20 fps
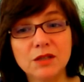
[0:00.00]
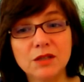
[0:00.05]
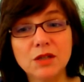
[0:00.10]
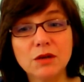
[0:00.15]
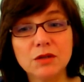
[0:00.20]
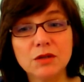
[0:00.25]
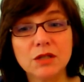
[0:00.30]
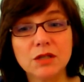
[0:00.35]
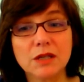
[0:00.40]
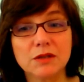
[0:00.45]
it's
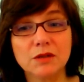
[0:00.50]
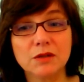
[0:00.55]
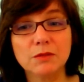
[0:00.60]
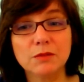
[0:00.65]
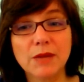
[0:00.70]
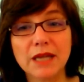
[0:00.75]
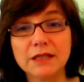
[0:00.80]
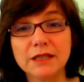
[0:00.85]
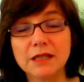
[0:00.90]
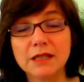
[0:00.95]
useless
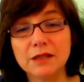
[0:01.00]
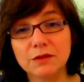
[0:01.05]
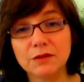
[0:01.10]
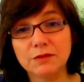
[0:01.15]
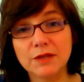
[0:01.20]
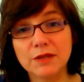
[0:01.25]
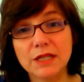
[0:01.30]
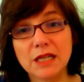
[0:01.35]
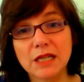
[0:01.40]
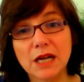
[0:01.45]
to make these
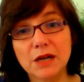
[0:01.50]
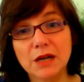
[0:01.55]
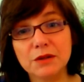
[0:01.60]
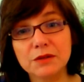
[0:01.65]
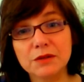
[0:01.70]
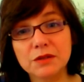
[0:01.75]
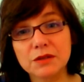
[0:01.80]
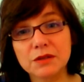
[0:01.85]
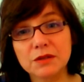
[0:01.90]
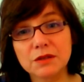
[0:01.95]

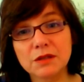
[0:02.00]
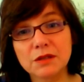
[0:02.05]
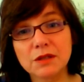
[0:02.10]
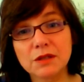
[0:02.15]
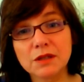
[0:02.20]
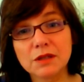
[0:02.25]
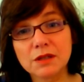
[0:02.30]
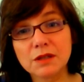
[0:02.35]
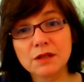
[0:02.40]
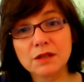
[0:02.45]
videos.
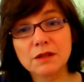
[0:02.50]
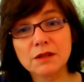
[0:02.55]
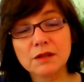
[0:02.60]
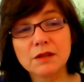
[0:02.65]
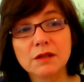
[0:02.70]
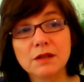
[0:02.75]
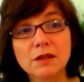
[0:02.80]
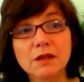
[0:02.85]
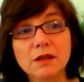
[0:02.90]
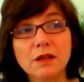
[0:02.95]

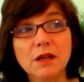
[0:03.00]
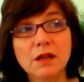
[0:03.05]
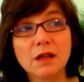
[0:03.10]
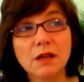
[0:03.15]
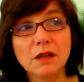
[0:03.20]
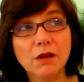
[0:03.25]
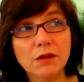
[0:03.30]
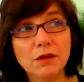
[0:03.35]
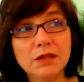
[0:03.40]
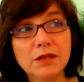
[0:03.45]

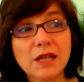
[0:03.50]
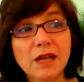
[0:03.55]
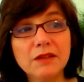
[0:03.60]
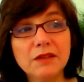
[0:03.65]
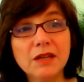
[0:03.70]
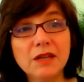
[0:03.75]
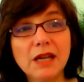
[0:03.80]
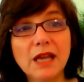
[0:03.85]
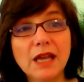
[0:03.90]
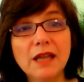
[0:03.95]
On the
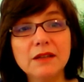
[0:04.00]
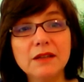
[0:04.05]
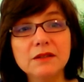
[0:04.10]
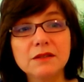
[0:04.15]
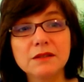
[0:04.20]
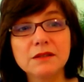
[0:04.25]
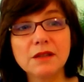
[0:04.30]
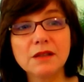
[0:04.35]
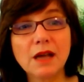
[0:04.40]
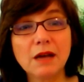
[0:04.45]
other
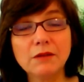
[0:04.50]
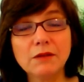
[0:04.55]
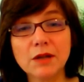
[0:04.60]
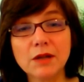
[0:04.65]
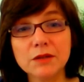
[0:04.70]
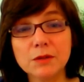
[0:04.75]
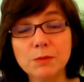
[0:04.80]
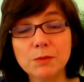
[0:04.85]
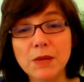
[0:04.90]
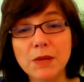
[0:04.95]
hand, I
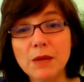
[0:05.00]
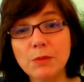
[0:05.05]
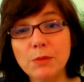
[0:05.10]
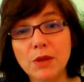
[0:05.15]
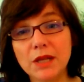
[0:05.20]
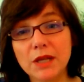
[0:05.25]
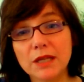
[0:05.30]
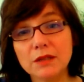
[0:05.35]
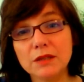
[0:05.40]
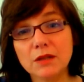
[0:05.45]
want the
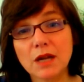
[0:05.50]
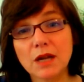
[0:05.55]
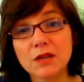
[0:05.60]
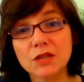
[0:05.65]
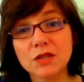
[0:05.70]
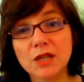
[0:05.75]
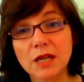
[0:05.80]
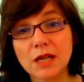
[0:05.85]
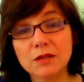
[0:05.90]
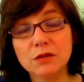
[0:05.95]
people in
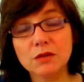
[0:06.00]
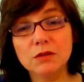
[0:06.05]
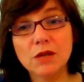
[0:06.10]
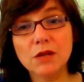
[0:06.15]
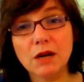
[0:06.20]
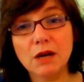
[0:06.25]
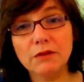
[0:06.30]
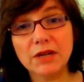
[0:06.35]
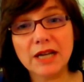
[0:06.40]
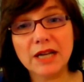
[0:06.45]
Russia to
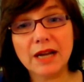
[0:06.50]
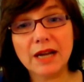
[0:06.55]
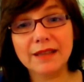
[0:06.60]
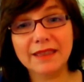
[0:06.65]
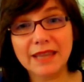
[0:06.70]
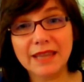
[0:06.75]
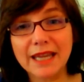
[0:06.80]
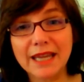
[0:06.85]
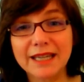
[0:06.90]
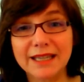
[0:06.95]
know what I
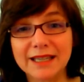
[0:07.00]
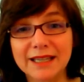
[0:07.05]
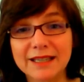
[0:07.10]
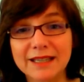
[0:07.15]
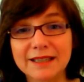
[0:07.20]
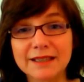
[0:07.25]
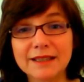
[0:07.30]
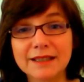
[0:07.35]
think.